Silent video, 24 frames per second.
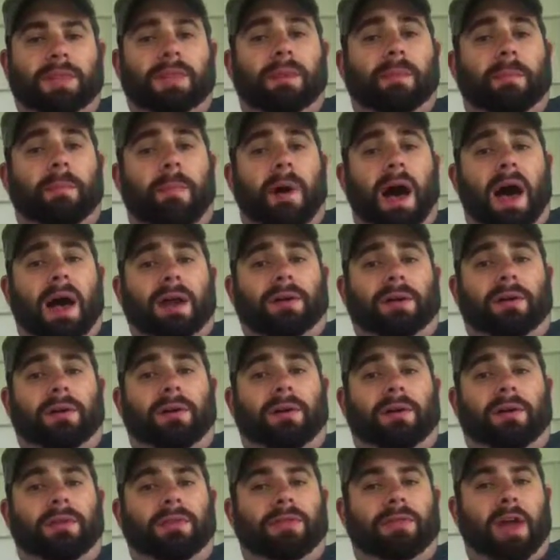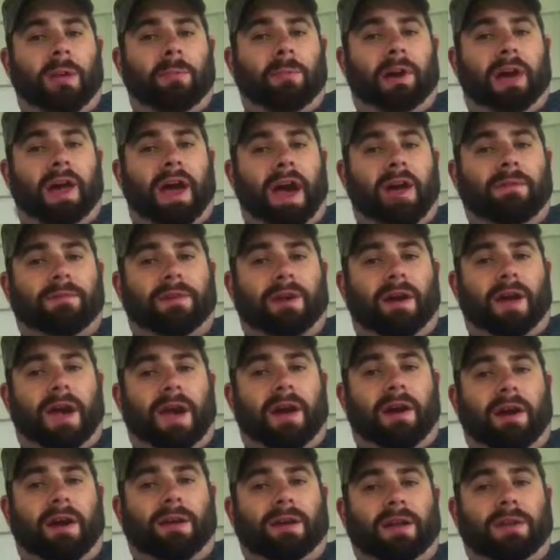the model that MacGyver
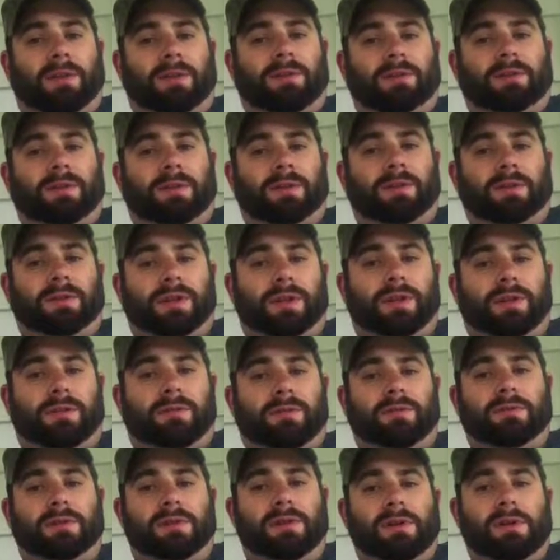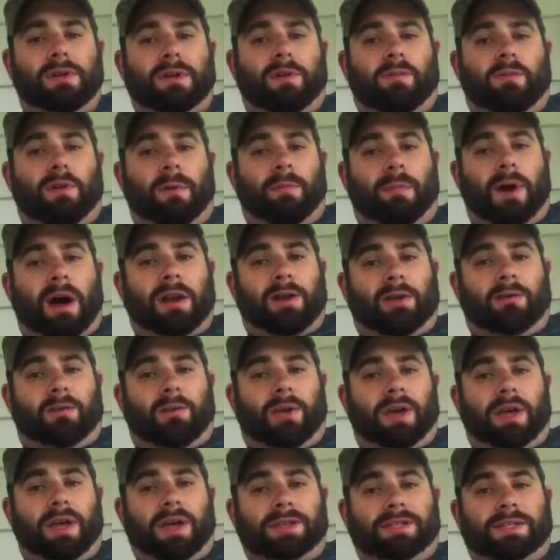carried and used on the show. What
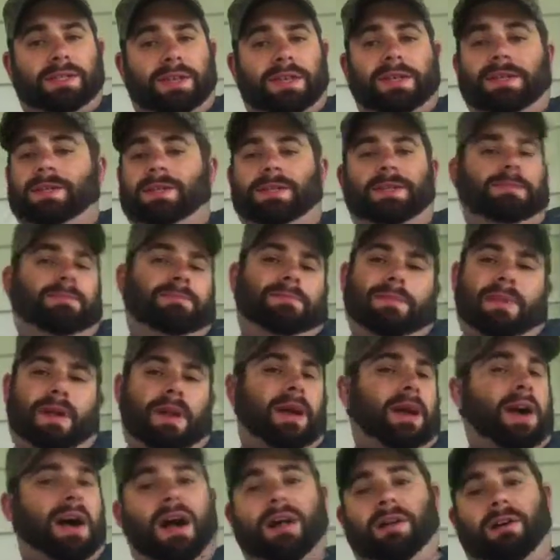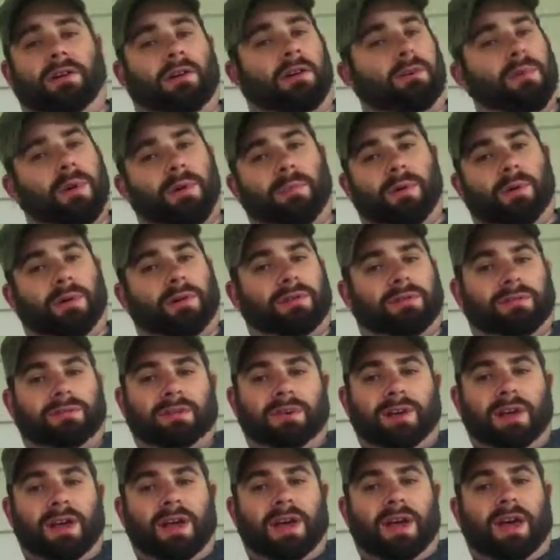model is this? I don't remember.
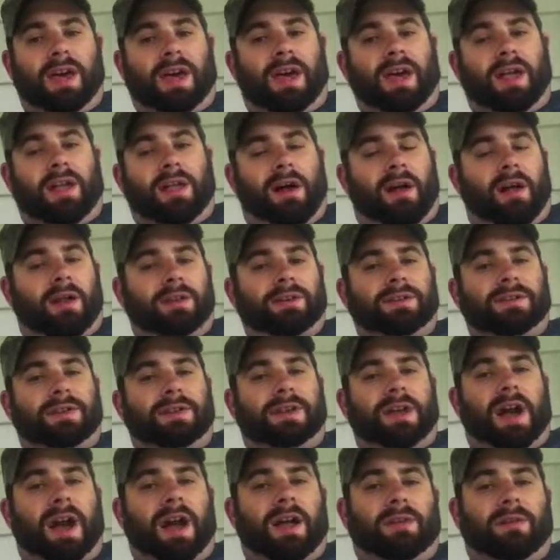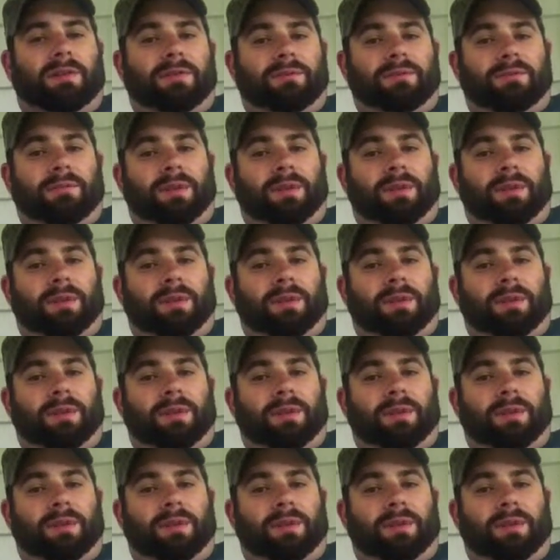And honestly, I don't